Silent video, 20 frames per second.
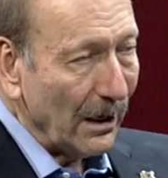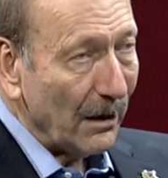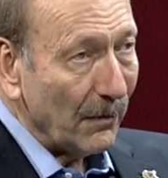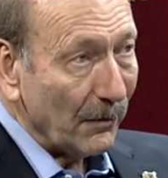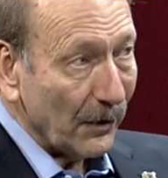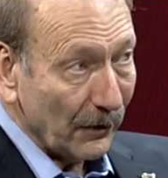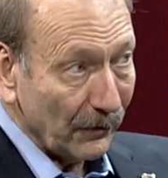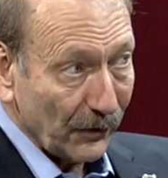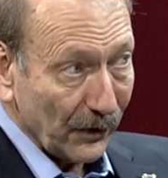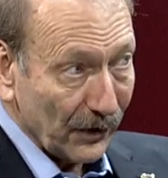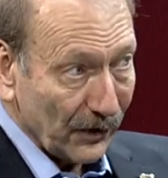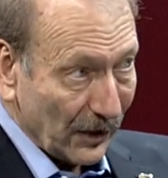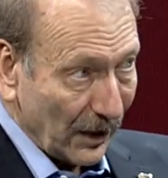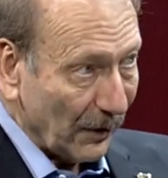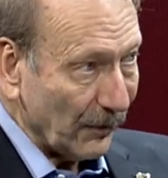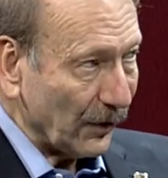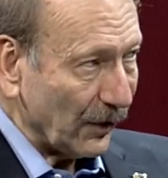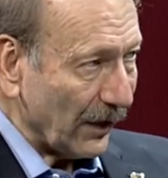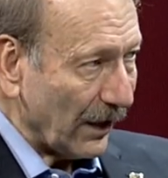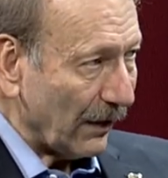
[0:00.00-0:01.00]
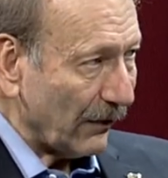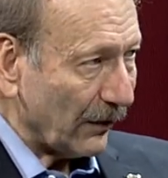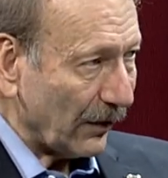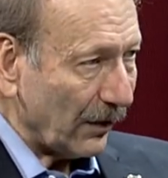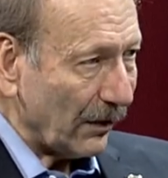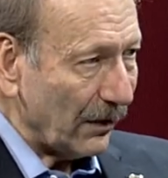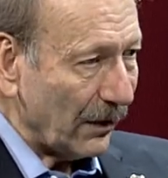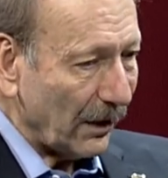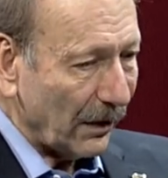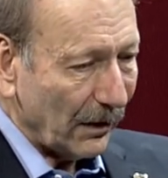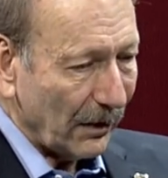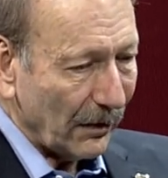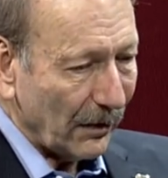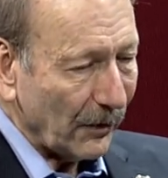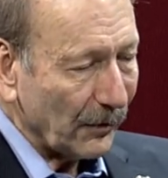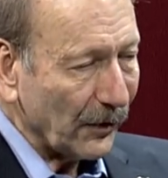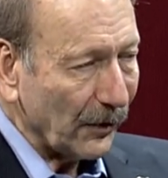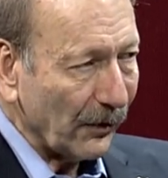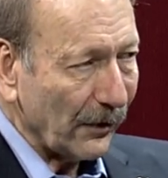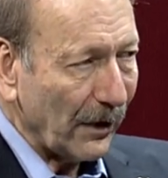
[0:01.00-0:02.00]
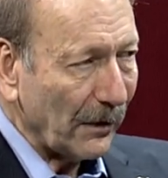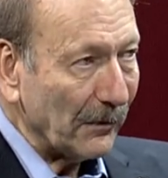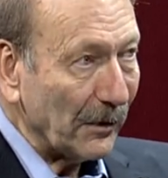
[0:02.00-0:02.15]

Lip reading: but, for example, they have a program